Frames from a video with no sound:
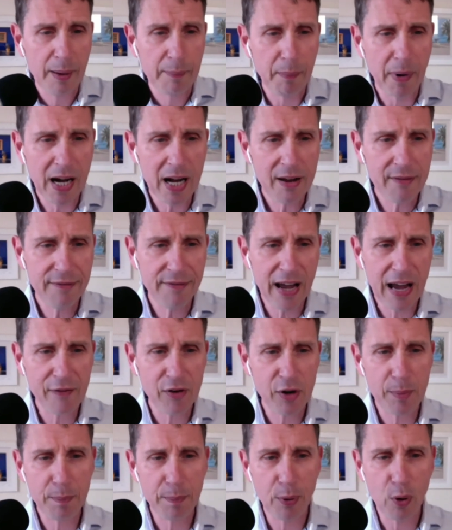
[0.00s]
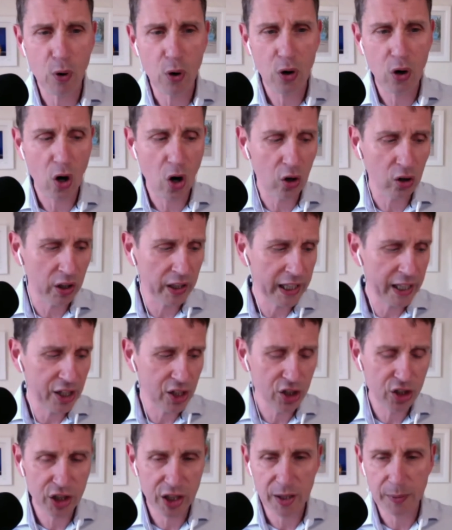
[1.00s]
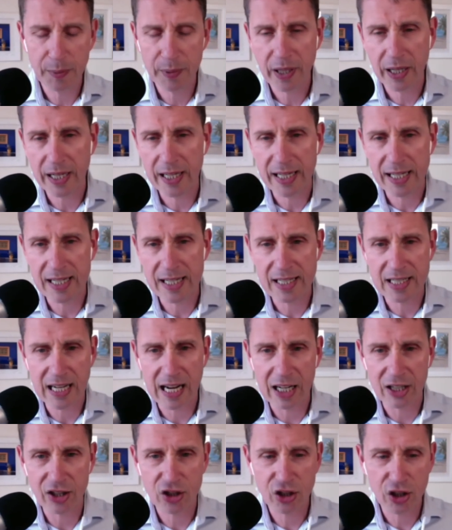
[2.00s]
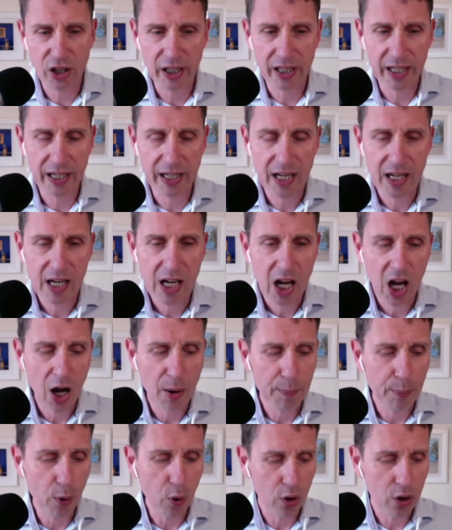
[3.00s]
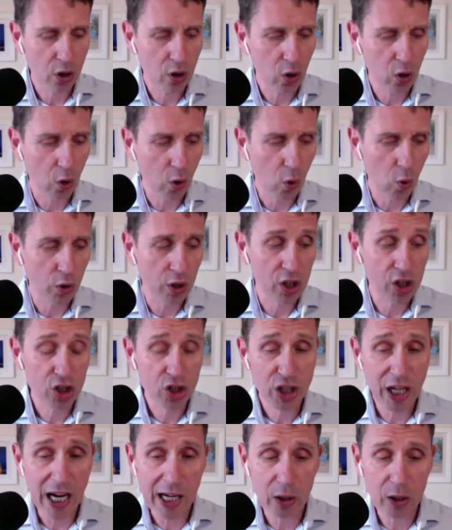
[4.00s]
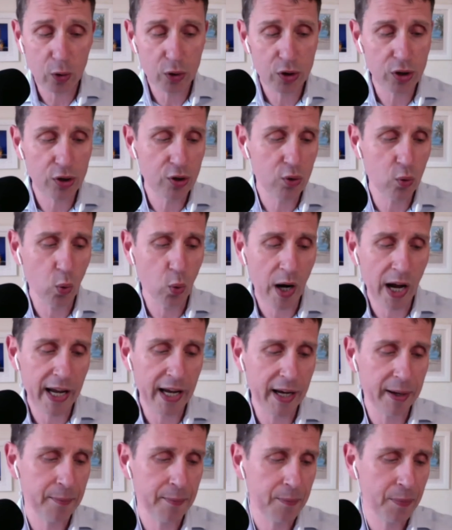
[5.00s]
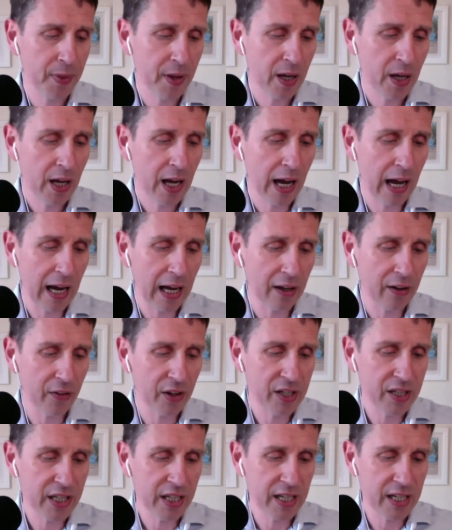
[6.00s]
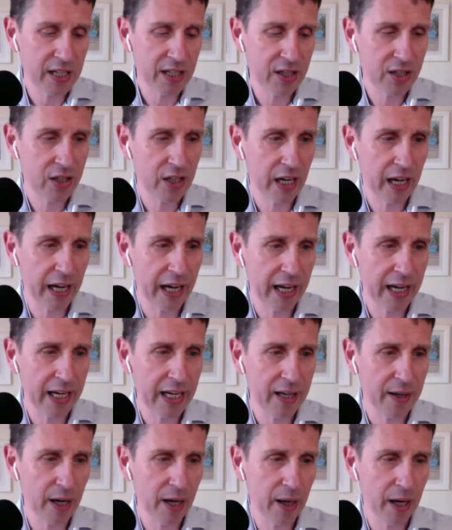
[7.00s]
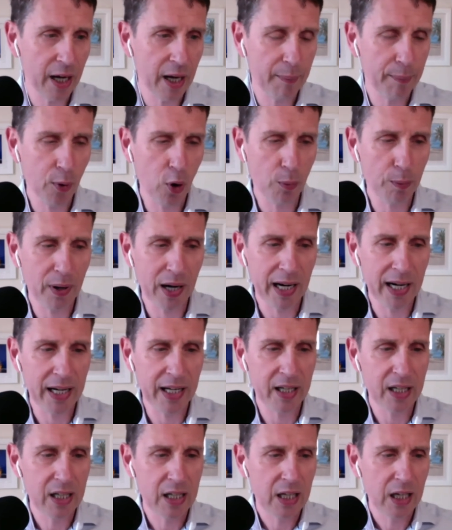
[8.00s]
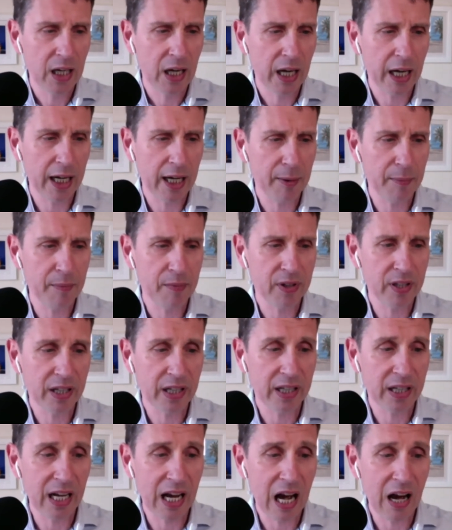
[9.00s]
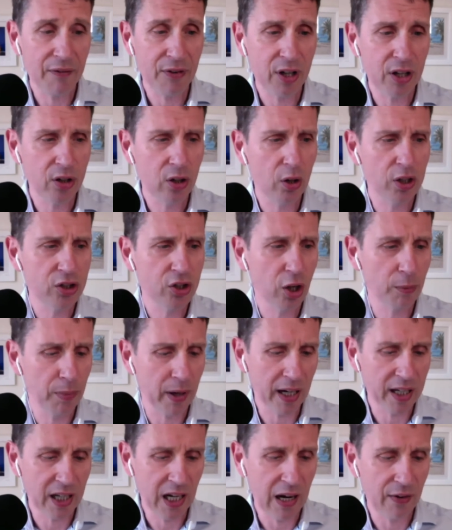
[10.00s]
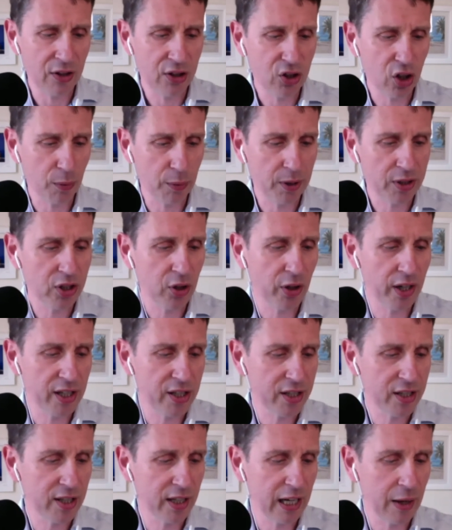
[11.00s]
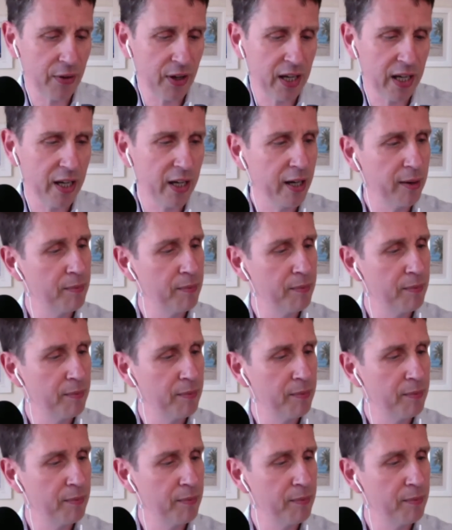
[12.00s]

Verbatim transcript: My favorite book on leadership is actually a book called Shackleton's Way. Um, this is a, book by um, Dava. No, it's not by Dava Sob. Sorry, it's the.